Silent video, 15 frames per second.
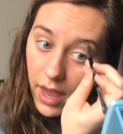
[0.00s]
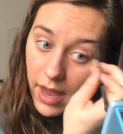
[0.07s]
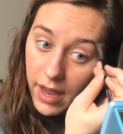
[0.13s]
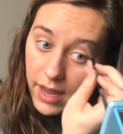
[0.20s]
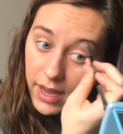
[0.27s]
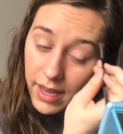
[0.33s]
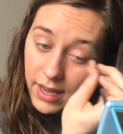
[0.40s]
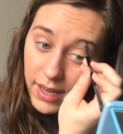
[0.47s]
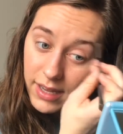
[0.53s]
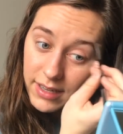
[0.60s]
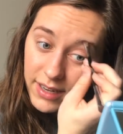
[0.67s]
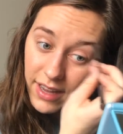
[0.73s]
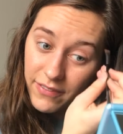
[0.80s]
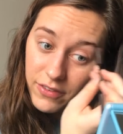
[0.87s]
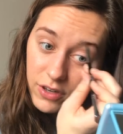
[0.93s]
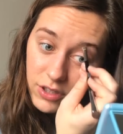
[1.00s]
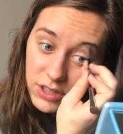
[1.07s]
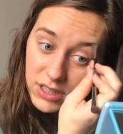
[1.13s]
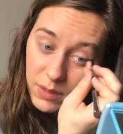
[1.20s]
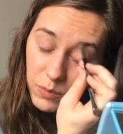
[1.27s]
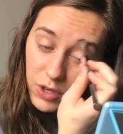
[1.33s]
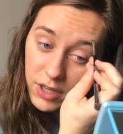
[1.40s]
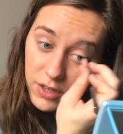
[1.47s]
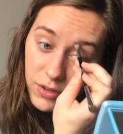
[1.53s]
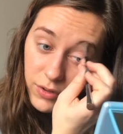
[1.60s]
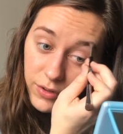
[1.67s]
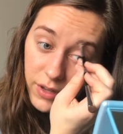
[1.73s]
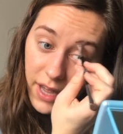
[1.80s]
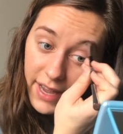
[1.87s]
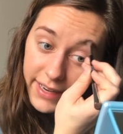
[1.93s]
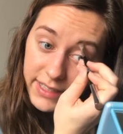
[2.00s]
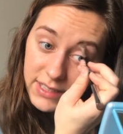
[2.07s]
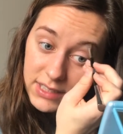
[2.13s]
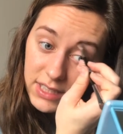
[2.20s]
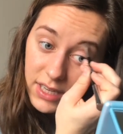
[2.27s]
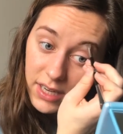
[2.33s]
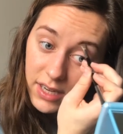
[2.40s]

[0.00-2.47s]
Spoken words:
And if you're someone who likes